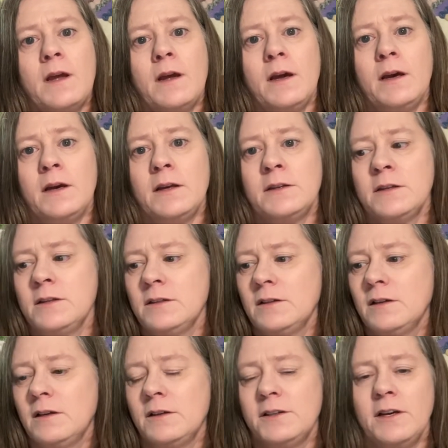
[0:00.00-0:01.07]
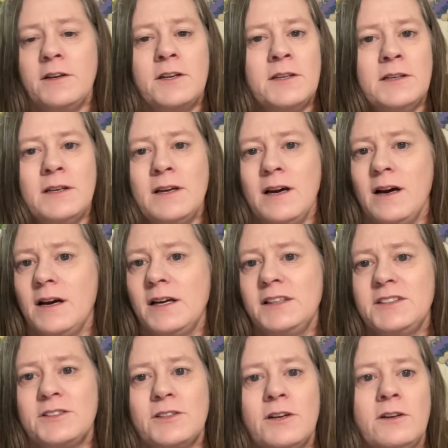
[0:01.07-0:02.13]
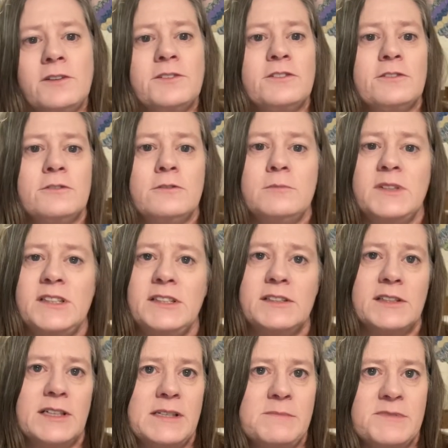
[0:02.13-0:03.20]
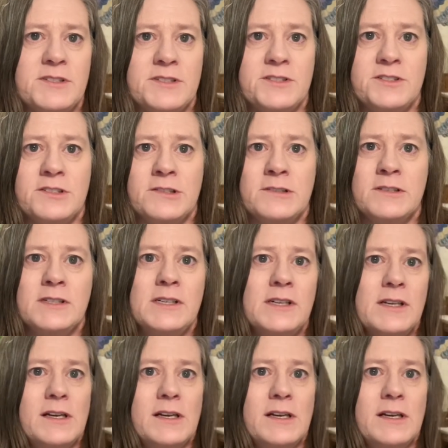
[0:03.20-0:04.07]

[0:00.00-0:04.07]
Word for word: And I'll tell you, I stalled so many times this year.